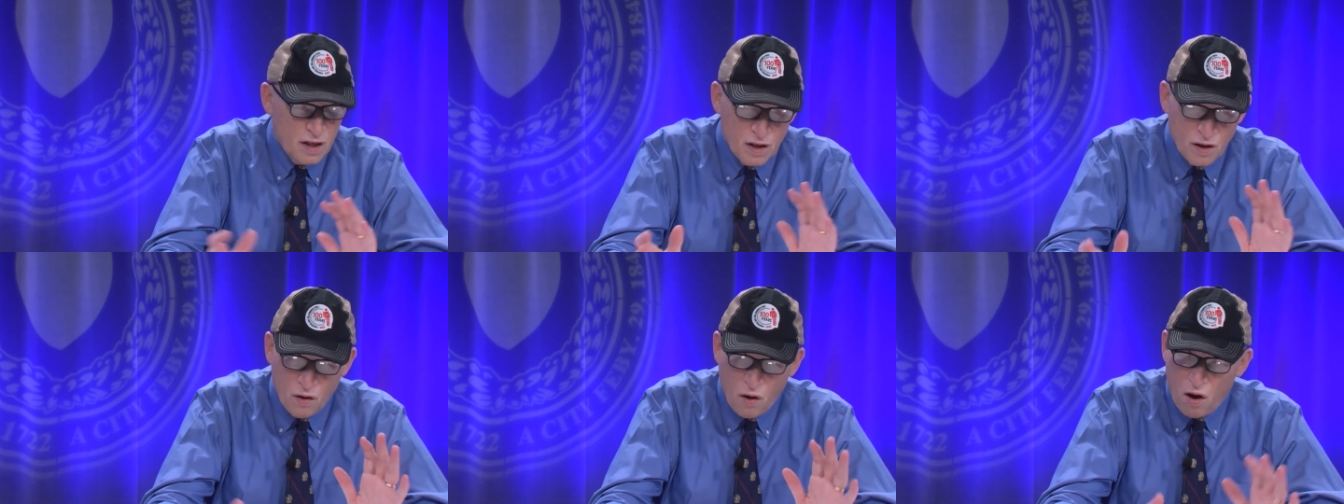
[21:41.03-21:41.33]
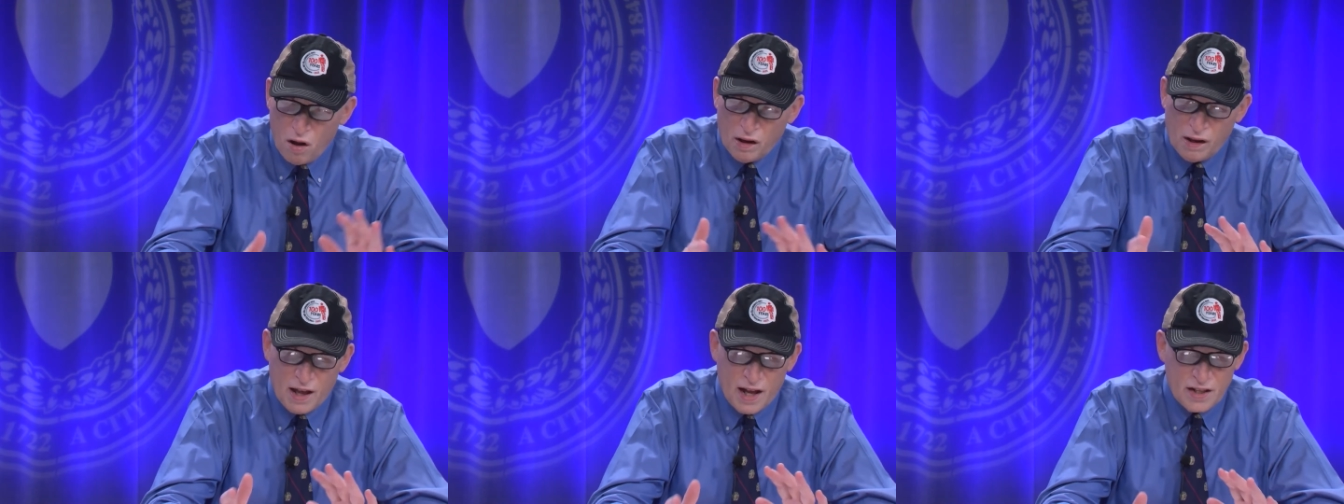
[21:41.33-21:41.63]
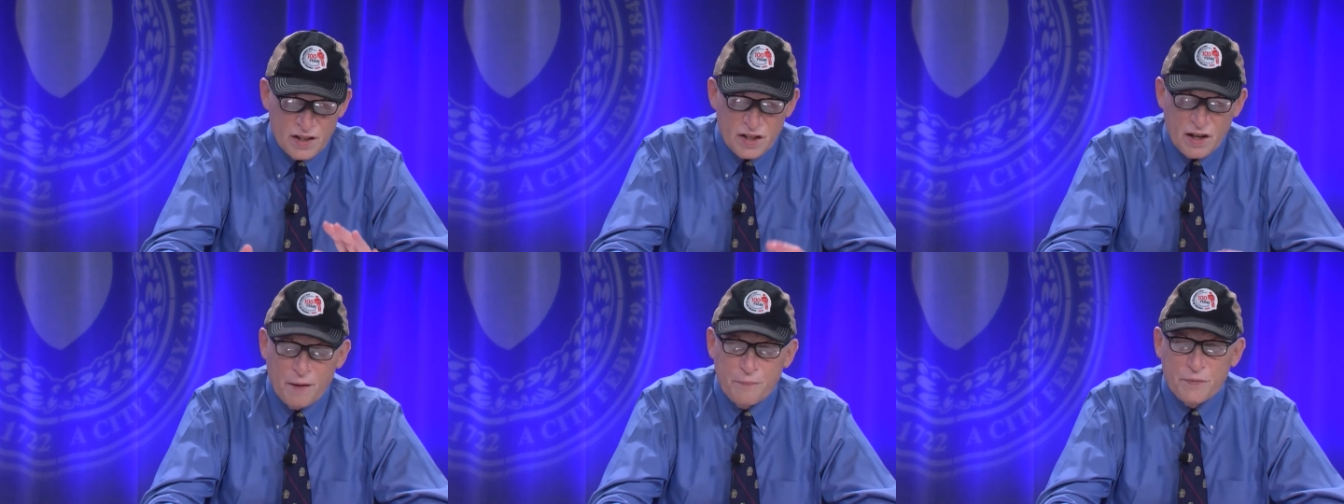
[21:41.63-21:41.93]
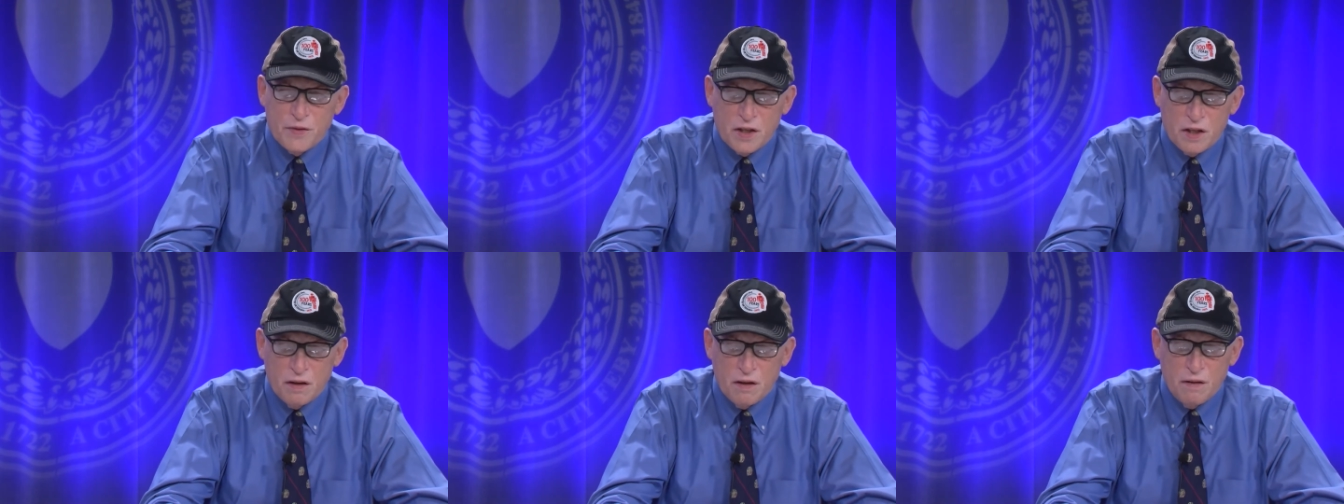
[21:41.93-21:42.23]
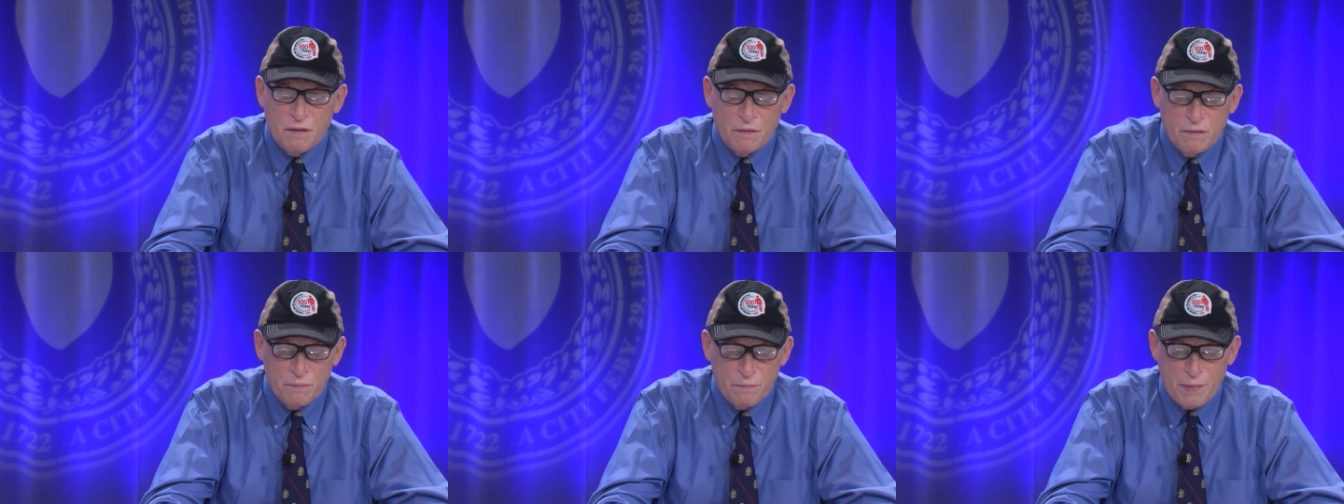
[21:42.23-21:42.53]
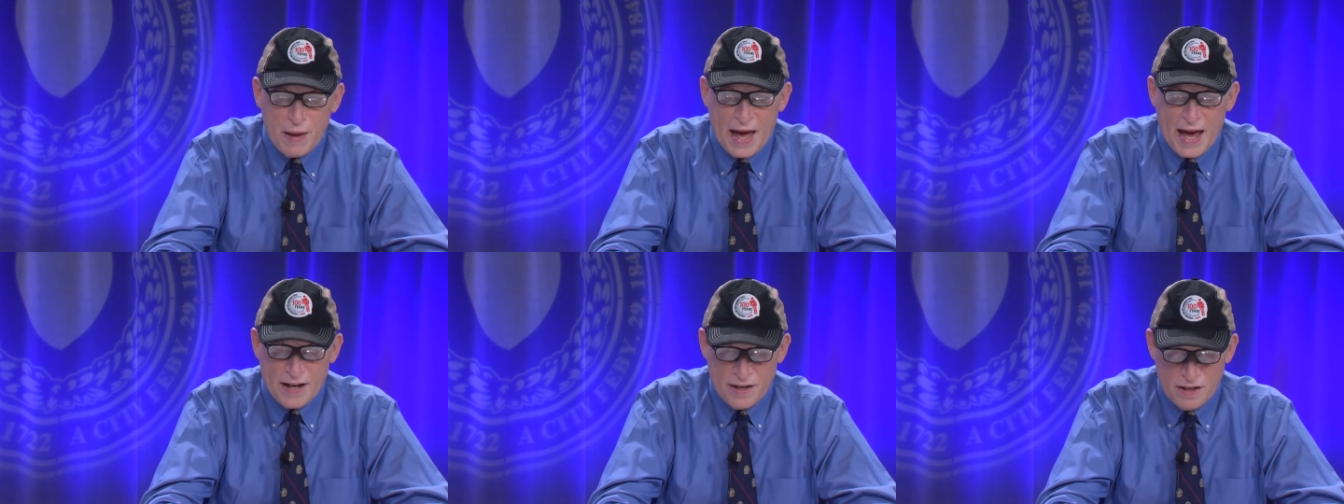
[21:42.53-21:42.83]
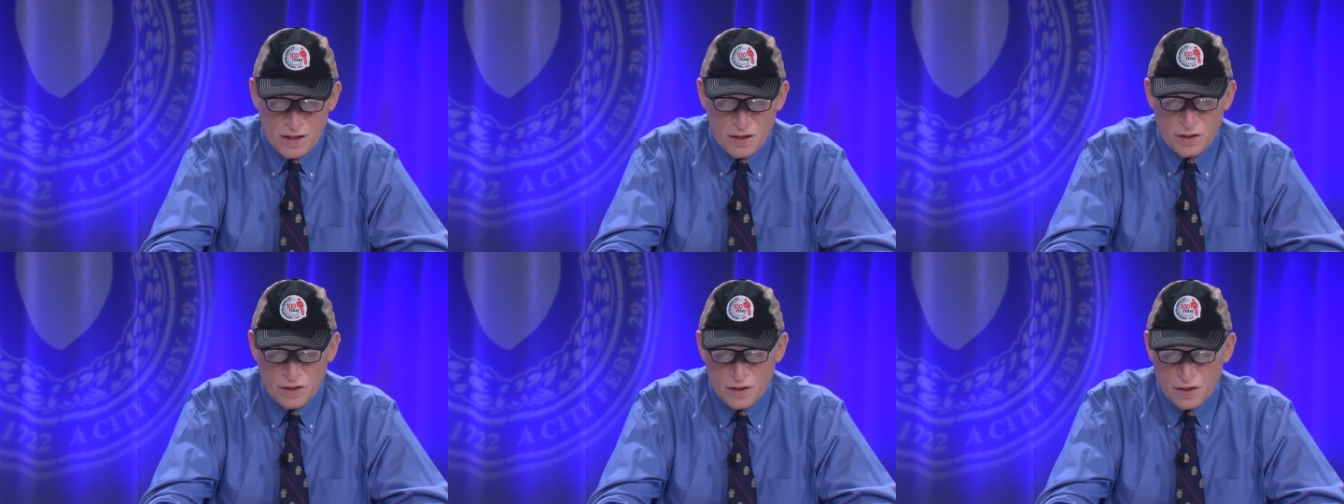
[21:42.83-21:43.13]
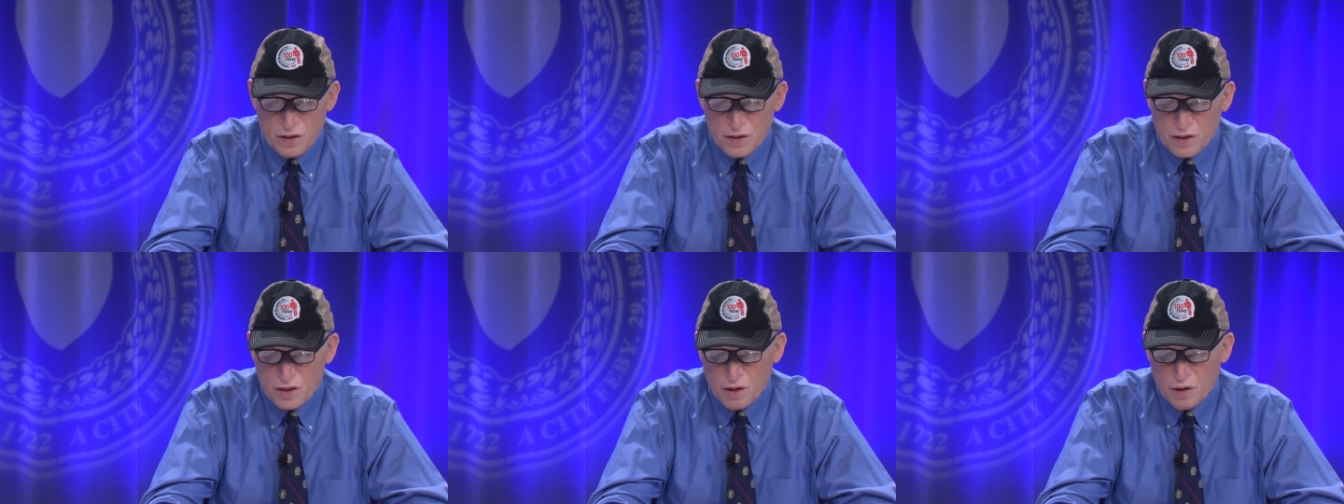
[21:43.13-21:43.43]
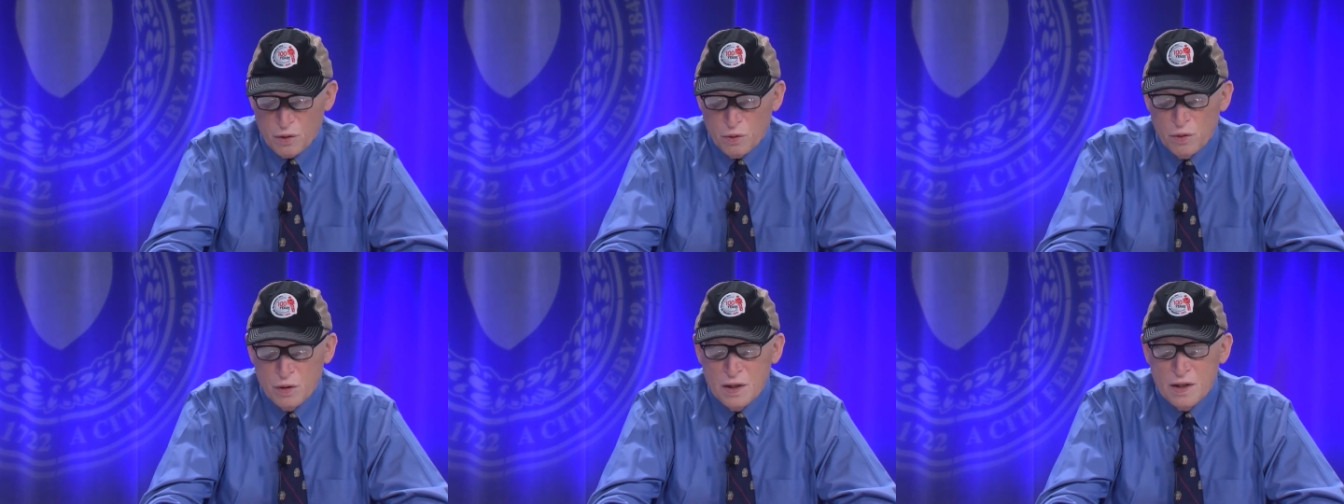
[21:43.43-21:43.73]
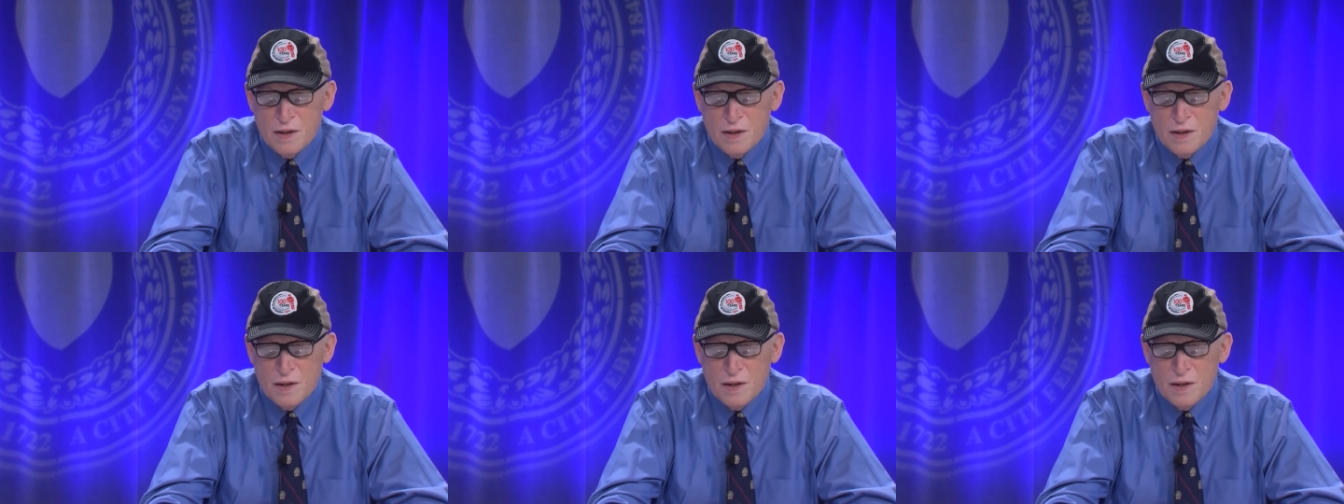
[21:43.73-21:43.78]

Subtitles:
all adds up to badness. So